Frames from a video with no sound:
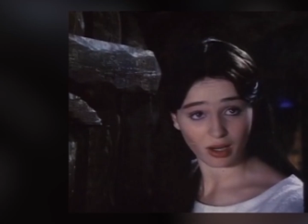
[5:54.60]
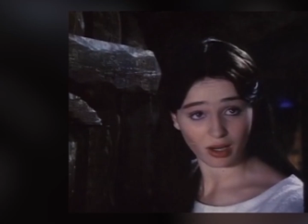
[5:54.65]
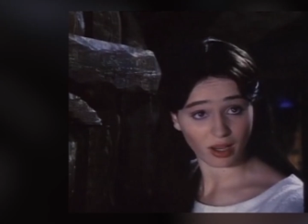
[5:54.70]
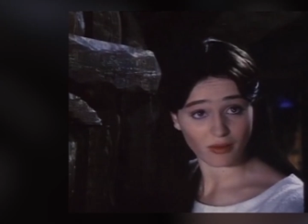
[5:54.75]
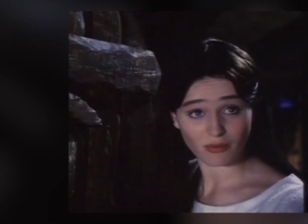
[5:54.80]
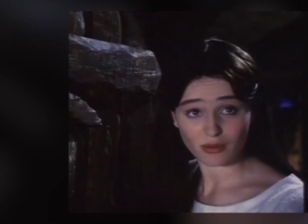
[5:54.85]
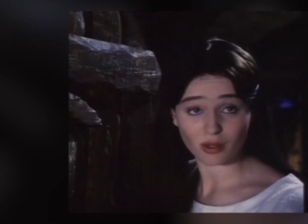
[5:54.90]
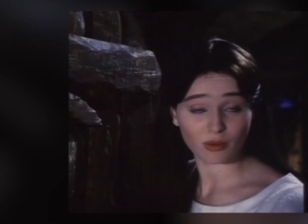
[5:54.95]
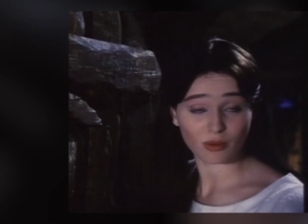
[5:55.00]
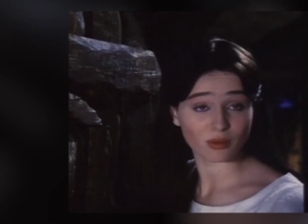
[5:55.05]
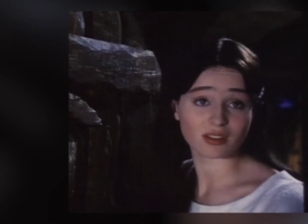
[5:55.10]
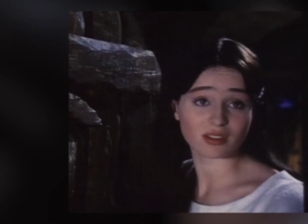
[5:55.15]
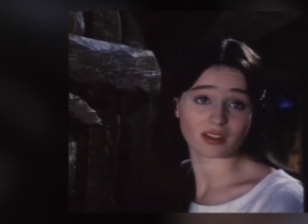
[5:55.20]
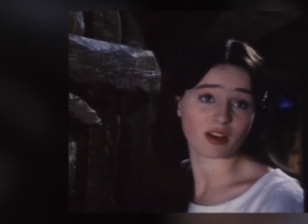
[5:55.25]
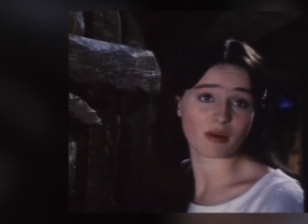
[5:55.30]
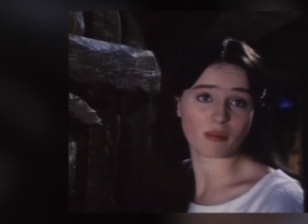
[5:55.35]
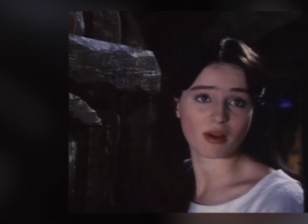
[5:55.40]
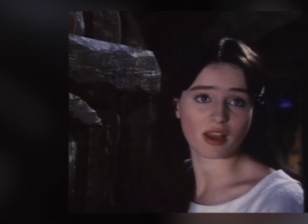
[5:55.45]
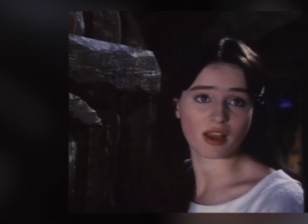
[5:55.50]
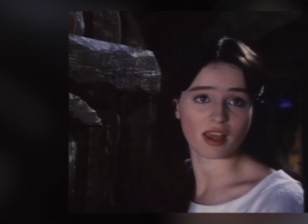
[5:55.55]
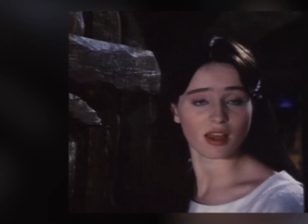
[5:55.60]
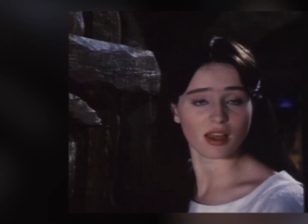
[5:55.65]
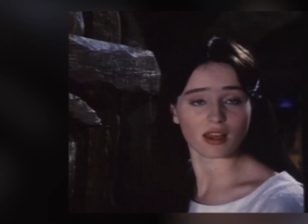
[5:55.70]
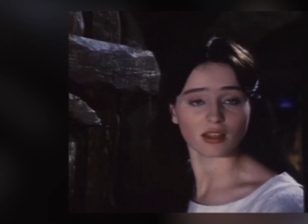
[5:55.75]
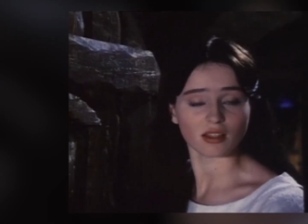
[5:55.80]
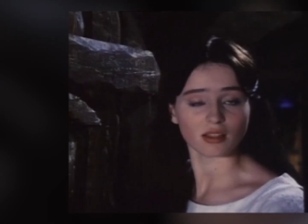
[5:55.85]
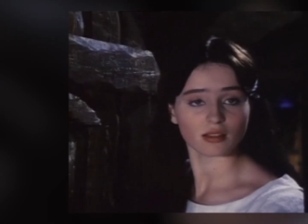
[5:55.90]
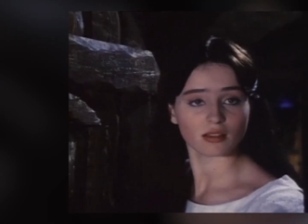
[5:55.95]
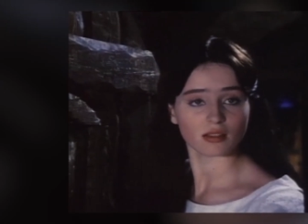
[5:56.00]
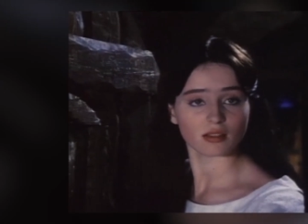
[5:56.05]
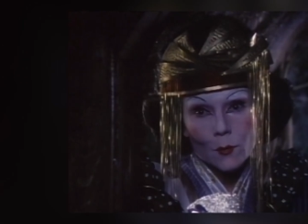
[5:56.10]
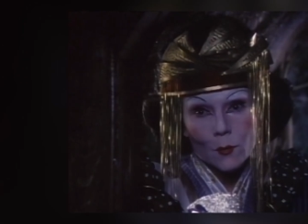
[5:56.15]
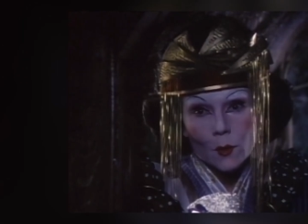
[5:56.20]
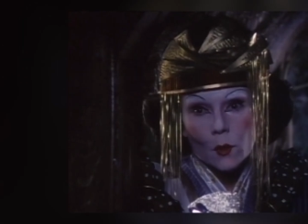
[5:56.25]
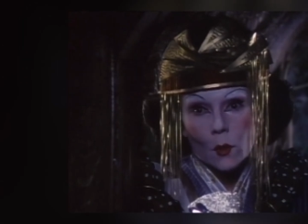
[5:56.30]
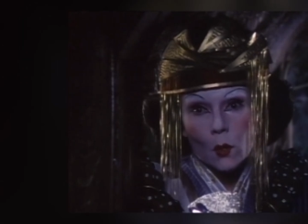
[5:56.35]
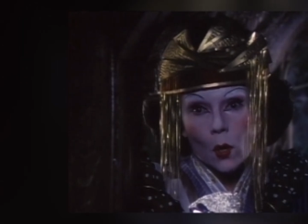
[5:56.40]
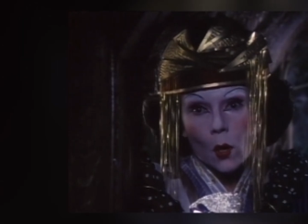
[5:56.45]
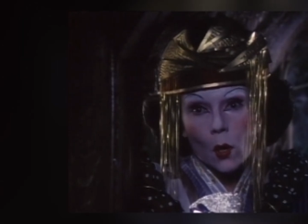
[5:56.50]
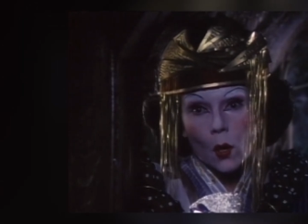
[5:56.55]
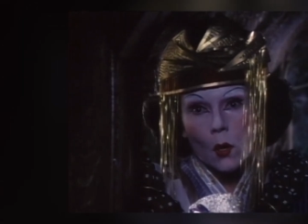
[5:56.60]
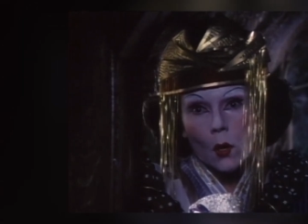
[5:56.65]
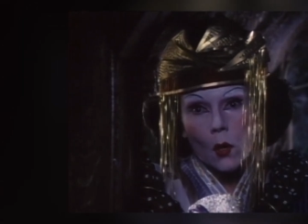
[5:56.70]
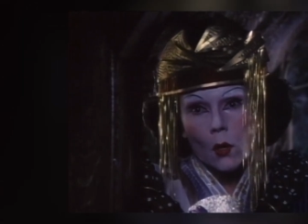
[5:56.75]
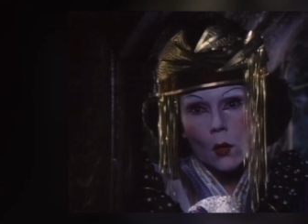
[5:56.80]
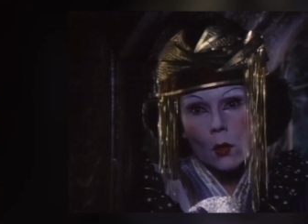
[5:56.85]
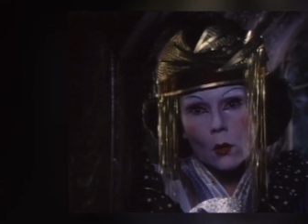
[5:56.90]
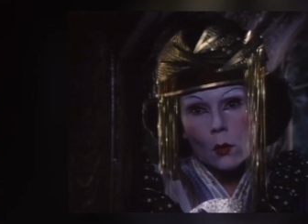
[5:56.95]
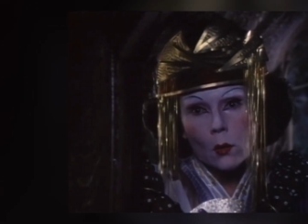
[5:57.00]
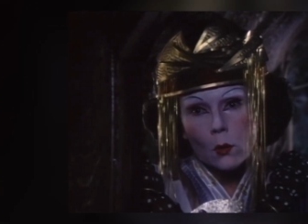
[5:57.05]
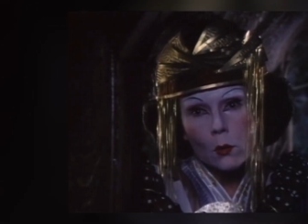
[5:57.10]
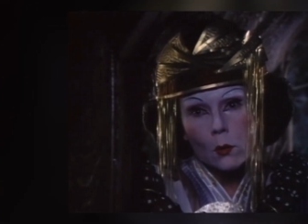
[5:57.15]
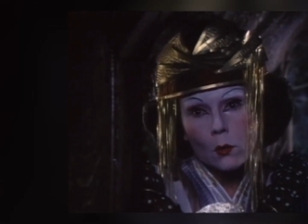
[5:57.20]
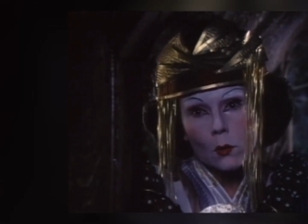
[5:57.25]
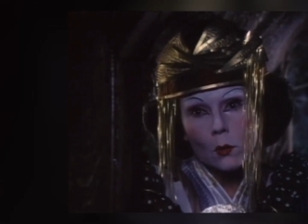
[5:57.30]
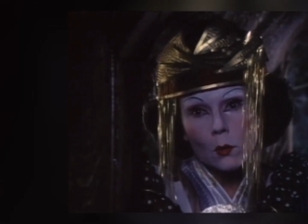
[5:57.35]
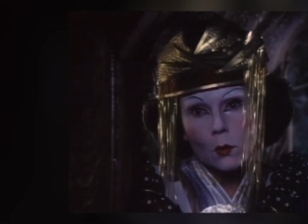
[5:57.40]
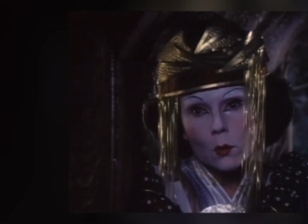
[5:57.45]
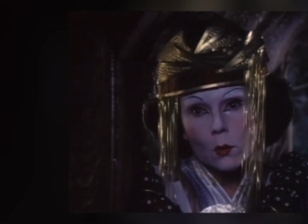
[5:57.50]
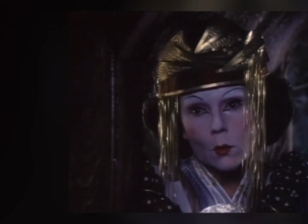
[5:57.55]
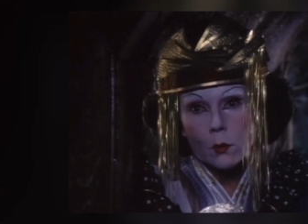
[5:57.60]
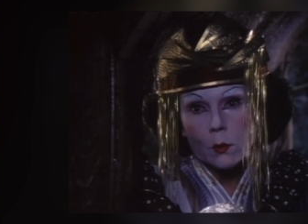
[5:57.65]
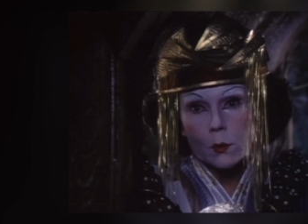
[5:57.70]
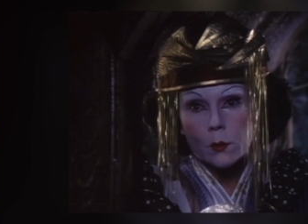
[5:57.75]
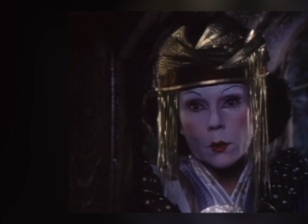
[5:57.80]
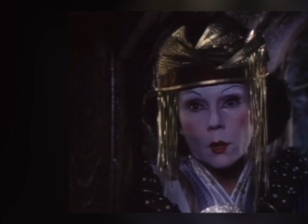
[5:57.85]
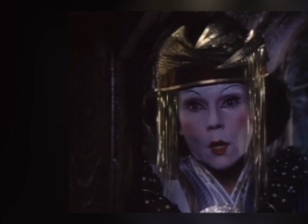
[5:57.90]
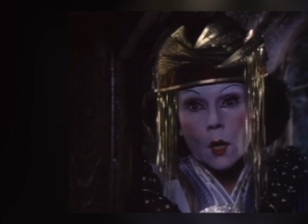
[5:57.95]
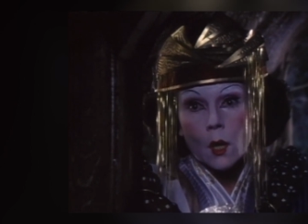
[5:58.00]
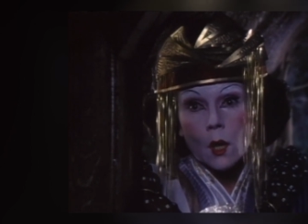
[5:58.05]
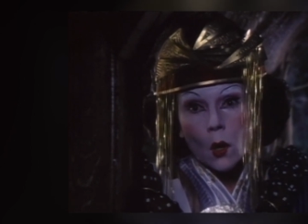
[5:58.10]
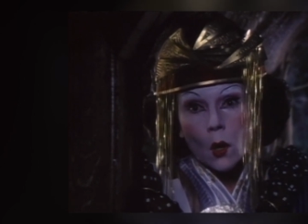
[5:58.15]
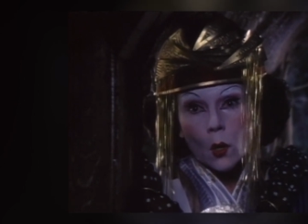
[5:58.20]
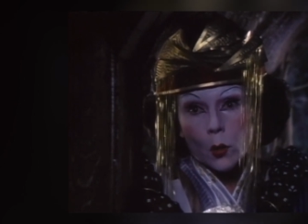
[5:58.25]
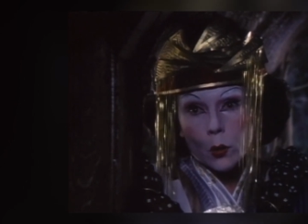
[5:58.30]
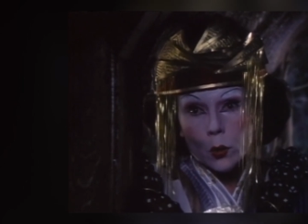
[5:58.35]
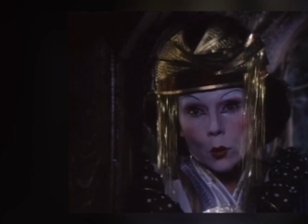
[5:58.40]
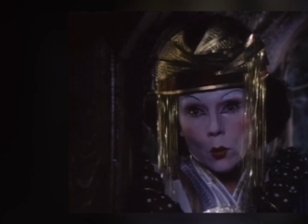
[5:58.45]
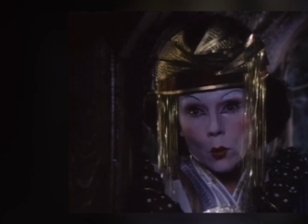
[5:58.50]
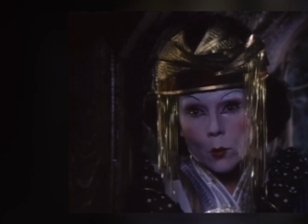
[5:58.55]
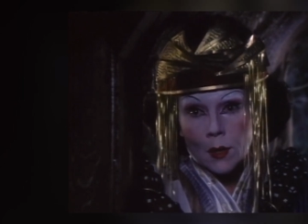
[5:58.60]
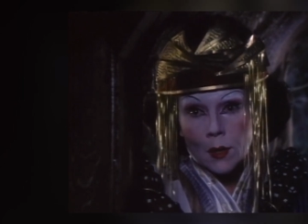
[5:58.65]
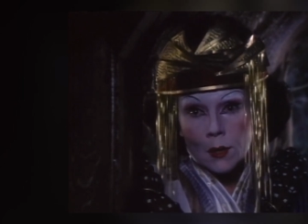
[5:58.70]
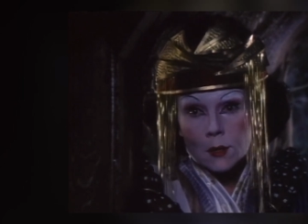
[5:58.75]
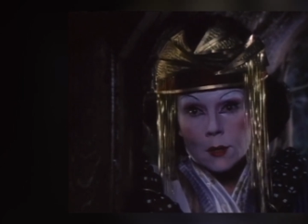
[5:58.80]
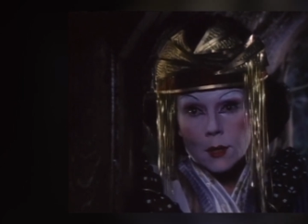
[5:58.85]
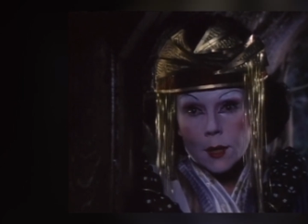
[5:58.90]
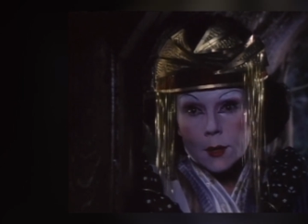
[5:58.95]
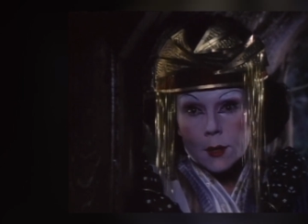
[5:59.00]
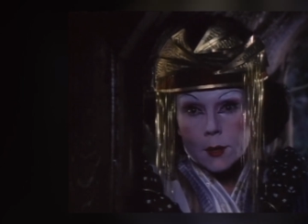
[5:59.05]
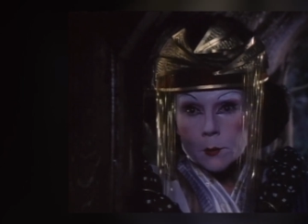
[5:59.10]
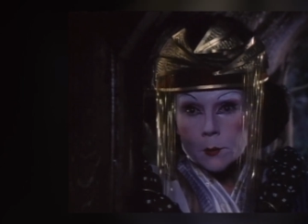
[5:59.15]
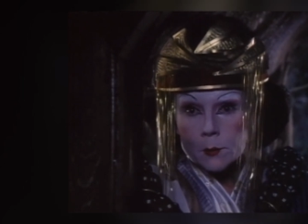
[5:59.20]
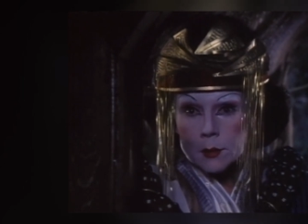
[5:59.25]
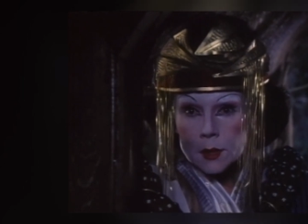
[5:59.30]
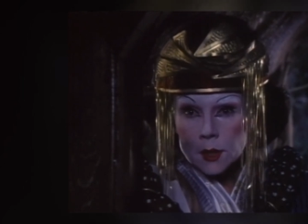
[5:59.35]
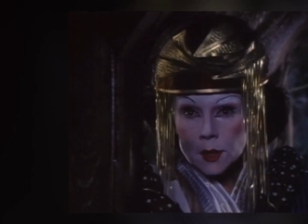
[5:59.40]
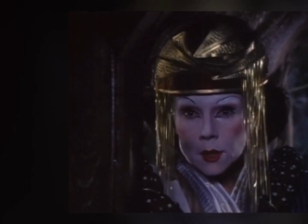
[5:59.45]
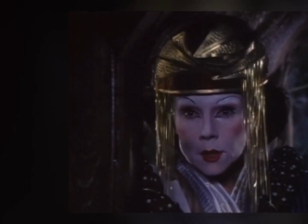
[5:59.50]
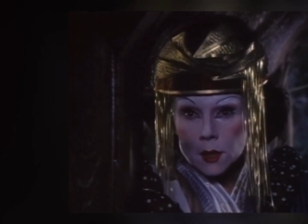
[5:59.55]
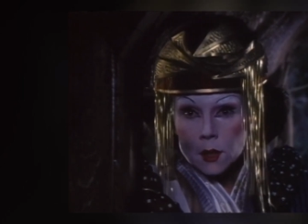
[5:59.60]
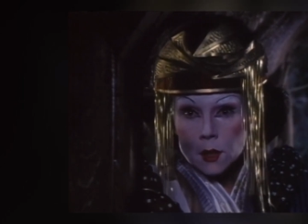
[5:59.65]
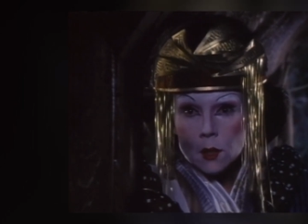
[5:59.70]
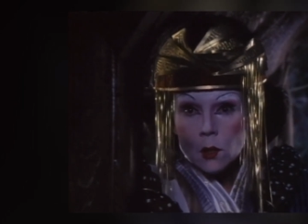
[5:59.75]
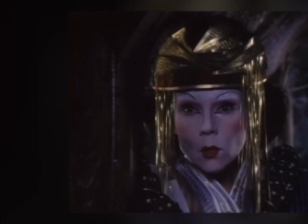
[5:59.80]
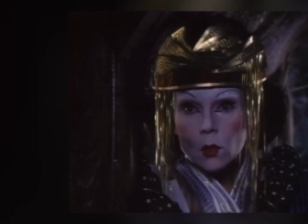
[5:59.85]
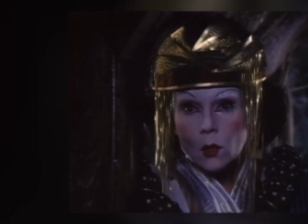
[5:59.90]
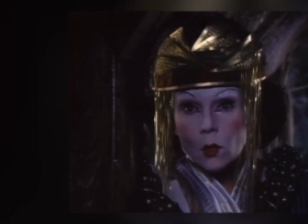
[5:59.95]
though the dwarves warn Snow White about being careful, she proves to be an idiot and falls for the queen's tricks